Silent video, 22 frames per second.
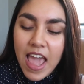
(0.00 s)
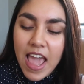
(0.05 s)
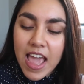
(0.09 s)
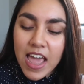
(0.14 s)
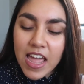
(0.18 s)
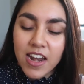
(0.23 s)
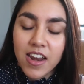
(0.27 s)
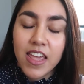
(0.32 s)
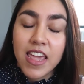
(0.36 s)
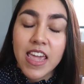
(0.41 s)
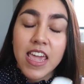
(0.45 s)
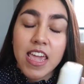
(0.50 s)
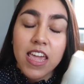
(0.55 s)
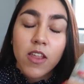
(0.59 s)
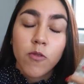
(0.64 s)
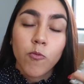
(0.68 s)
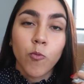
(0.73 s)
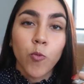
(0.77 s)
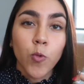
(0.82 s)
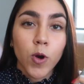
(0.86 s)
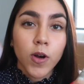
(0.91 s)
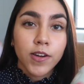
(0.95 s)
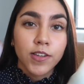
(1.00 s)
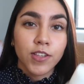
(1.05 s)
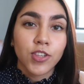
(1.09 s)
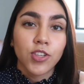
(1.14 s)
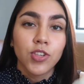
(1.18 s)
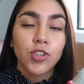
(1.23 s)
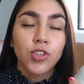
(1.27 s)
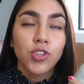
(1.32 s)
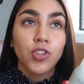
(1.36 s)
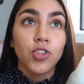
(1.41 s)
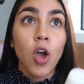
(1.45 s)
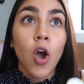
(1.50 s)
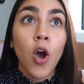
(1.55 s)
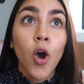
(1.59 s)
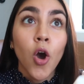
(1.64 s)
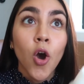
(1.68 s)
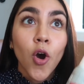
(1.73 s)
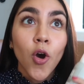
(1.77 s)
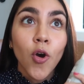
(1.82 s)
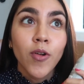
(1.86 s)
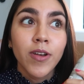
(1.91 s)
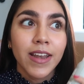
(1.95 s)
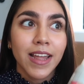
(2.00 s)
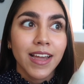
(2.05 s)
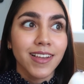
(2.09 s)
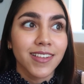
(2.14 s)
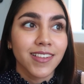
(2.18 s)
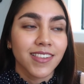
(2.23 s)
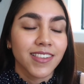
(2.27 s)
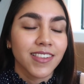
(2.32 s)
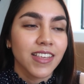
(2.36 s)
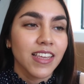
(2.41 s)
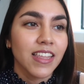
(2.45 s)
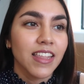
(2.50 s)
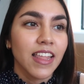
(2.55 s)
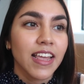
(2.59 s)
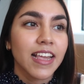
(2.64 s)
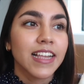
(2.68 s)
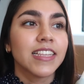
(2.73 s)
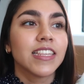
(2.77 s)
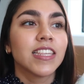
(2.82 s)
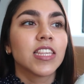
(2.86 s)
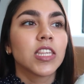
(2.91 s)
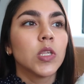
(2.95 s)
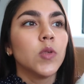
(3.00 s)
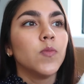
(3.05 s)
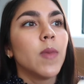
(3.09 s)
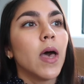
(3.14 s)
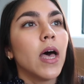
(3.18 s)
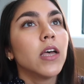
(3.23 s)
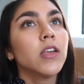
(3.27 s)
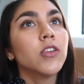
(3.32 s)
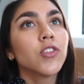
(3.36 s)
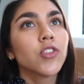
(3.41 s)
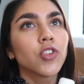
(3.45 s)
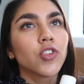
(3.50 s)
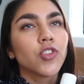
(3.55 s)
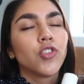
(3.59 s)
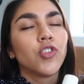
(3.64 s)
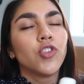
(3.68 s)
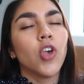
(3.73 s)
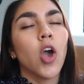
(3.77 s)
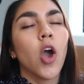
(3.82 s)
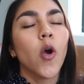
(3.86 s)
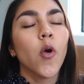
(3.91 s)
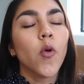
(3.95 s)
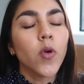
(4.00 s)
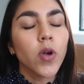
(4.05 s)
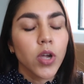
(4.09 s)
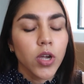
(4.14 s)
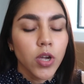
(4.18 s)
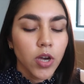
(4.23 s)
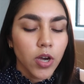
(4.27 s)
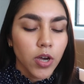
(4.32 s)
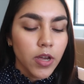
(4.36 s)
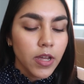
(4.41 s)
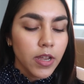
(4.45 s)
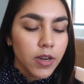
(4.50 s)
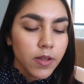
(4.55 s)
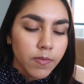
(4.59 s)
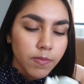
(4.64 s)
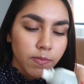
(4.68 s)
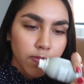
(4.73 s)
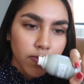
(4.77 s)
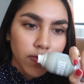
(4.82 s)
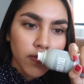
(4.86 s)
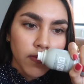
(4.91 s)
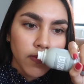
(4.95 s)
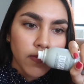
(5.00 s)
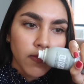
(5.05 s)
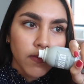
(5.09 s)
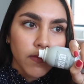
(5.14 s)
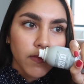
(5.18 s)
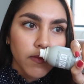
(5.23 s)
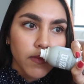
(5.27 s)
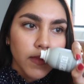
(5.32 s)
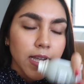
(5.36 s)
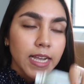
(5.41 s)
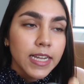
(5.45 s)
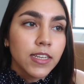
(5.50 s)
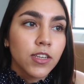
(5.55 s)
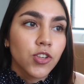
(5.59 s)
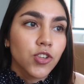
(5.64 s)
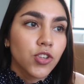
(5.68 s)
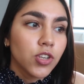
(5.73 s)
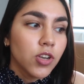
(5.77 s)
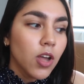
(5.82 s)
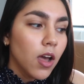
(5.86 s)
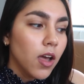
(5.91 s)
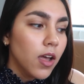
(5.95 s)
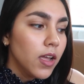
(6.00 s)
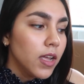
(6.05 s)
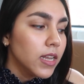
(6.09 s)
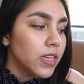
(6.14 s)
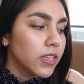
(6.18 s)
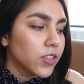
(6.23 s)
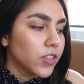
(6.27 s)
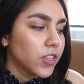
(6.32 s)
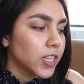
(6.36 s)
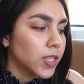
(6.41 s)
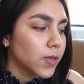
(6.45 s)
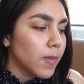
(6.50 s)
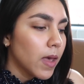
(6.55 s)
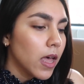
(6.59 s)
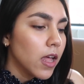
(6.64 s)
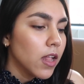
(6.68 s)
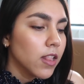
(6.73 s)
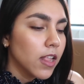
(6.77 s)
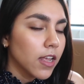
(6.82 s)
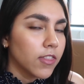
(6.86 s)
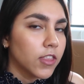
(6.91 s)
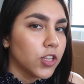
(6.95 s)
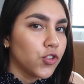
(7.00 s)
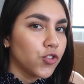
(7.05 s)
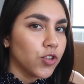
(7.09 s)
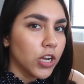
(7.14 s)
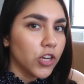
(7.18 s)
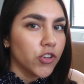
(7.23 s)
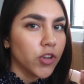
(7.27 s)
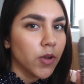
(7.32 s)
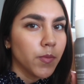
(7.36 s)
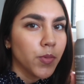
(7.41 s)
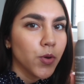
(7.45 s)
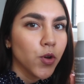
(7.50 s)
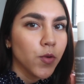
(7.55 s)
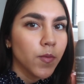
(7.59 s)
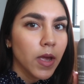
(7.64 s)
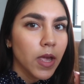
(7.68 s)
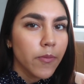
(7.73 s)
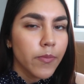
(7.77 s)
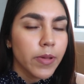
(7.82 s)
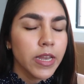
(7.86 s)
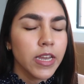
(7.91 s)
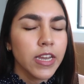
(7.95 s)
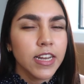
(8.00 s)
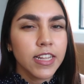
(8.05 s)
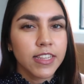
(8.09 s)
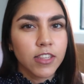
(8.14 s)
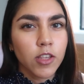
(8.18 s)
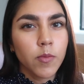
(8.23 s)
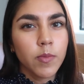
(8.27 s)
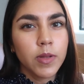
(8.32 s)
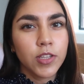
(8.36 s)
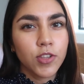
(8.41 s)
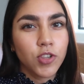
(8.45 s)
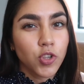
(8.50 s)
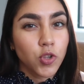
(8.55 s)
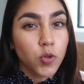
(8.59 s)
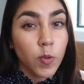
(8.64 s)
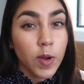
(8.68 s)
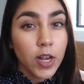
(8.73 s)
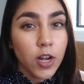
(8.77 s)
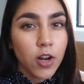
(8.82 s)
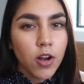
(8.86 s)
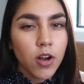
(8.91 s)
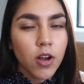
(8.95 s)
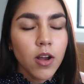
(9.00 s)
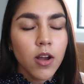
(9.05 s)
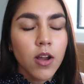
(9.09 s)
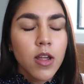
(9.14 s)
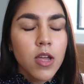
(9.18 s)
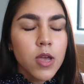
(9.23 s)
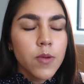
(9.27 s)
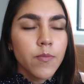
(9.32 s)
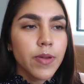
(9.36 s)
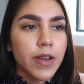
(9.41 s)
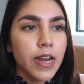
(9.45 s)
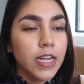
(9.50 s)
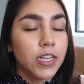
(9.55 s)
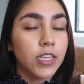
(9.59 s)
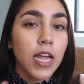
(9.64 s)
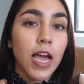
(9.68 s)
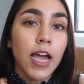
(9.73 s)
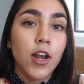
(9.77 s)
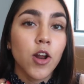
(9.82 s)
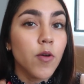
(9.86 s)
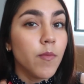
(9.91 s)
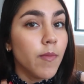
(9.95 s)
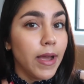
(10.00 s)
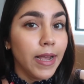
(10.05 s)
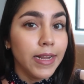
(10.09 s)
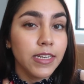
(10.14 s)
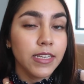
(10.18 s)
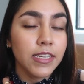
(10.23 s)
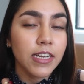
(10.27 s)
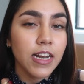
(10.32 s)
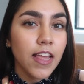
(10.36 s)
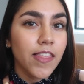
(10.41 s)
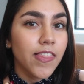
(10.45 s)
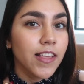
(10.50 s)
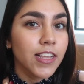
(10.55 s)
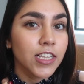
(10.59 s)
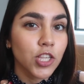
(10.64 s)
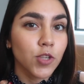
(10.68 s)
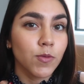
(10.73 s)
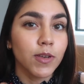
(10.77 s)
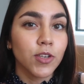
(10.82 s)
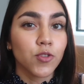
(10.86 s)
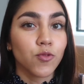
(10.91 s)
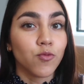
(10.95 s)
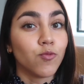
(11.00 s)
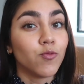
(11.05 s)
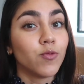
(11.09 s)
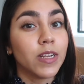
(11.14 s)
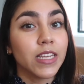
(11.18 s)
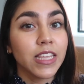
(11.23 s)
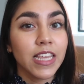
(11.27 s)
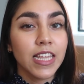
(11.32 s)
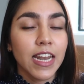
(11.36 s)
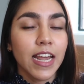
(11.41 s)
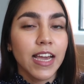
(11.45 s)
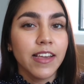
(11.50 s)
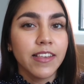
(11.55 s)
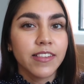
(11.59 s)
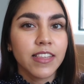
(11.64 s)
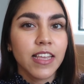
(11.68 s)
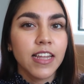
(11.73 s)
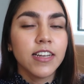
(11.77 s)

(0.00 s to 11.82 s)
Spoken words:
And it works so nicely. Like, it smells so good. It does not smell like the dry shampoo, in my opinion. It's a little bit sweeter, but I don't mind it. I think it smells really nice.